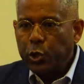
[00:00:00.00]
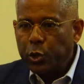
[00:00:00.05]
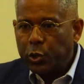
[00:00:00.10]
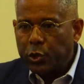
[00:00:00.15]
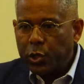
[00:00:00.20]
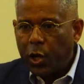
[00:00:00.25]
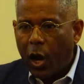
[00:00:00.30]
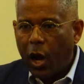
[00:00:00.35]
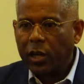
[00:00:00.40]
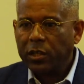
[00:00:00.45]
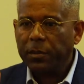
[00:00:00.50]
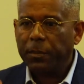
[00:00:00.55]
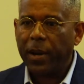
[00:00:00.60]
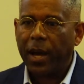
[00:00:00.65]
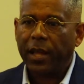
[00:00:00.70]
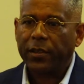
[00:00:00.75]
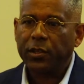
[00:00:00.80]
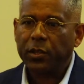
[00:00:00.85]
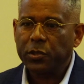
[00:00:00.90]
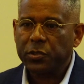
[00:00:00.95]
You talked
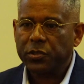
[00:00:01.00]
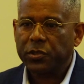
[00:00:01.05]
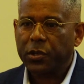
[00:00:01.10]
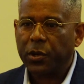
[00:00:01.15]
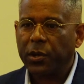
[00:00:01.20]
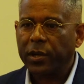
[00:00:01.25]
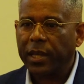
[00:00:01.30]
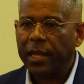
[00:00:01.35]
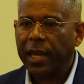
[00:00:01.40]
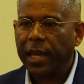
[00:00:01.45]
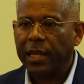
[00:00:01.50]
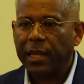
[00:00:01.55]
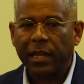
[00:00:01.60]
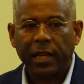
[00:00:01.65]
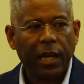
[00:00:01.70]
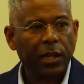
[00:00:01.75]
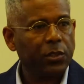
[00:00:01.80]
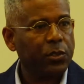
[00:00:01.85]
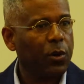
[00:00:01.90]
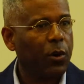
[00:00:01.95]
about those 38
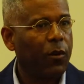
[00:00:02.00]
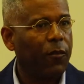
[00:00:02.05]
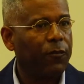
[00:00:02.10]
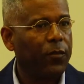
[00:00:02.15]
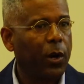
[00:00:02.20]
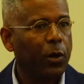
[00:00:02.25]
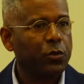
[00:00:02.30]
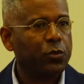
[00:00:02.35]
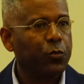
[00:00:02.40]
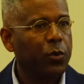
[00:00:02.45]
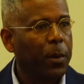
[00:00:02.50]
electoral votes.